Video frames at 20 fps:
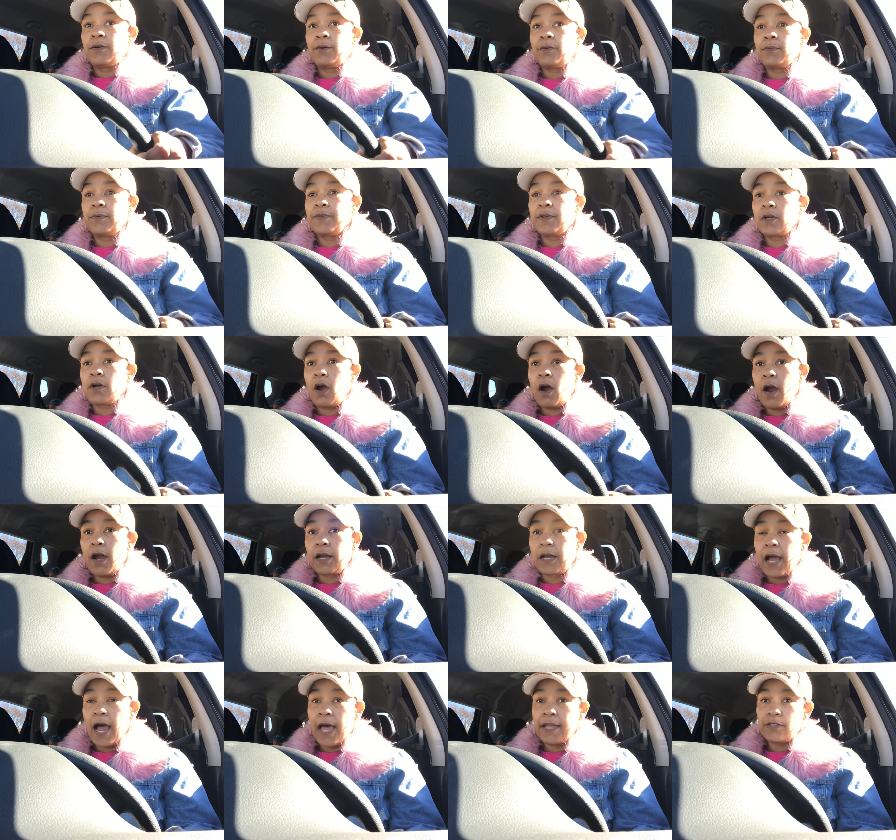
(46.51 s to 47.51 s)
when the
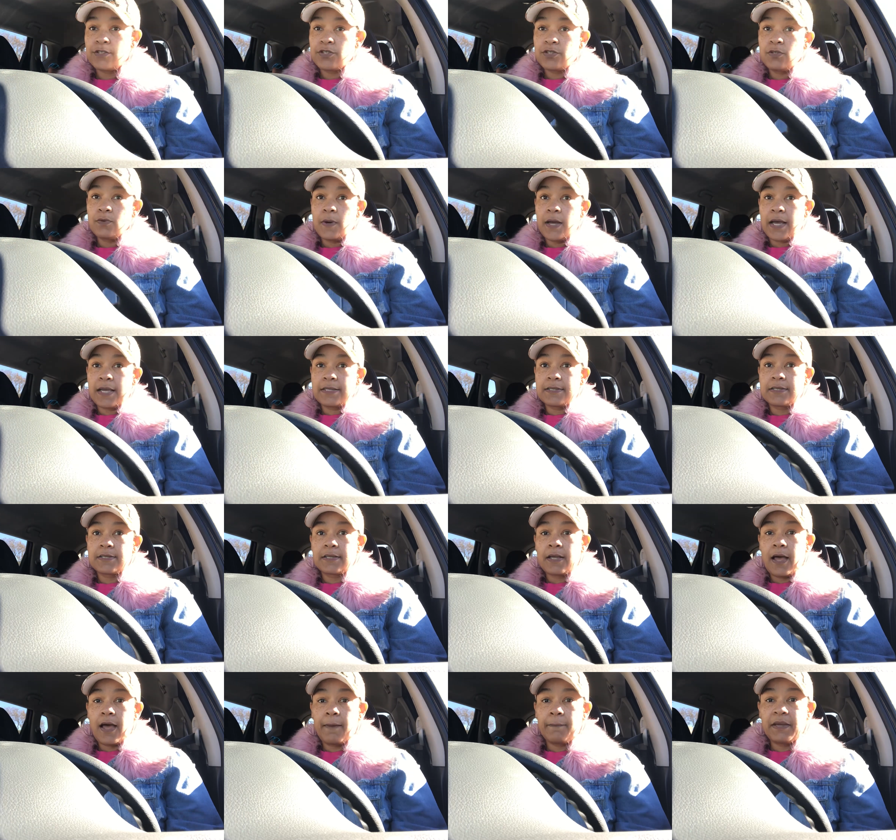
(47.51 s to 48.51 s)
car got to
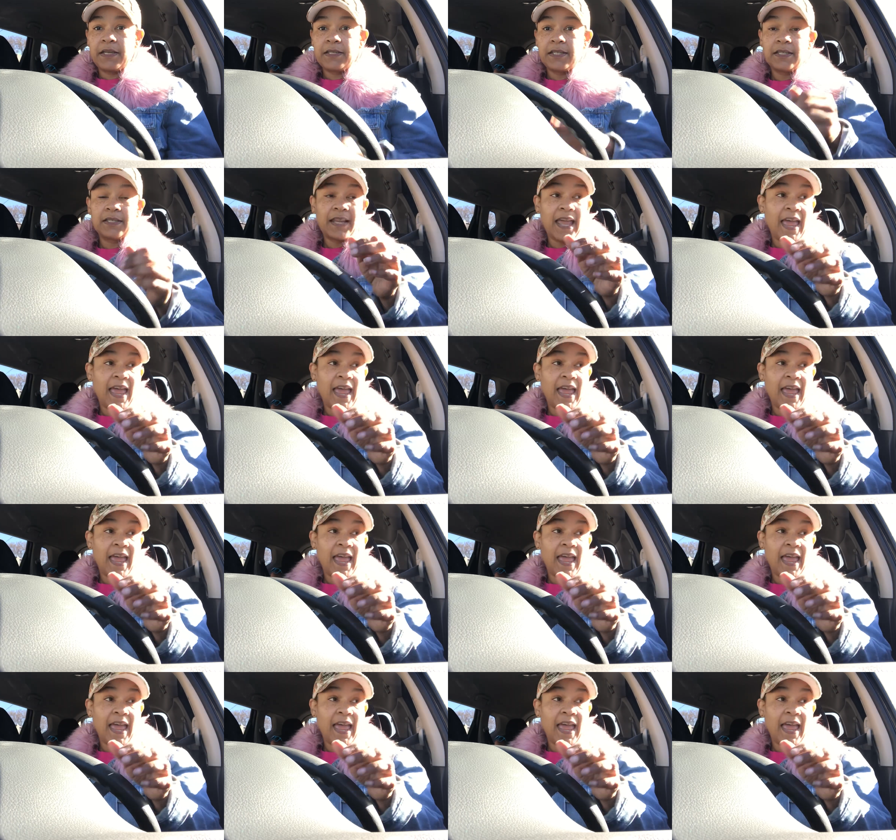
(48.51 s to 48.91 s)
us, it didn't